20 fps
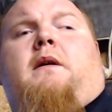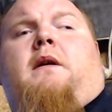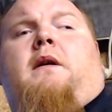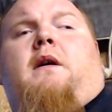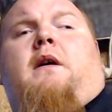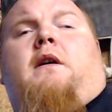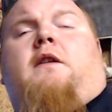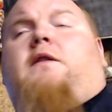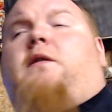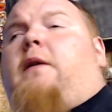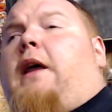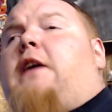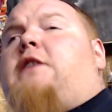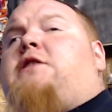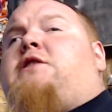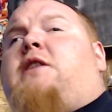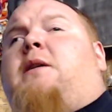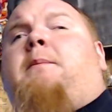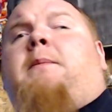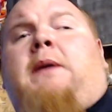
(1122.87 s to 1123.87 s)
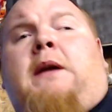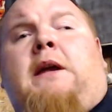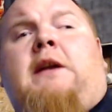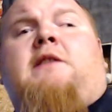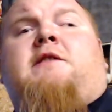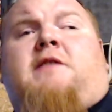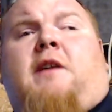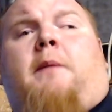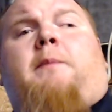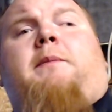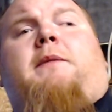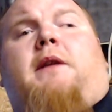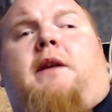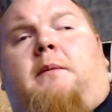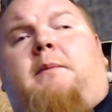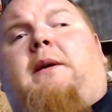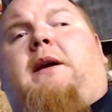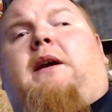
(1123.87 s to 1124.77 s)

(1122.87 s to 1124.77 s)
So that shit means something to me.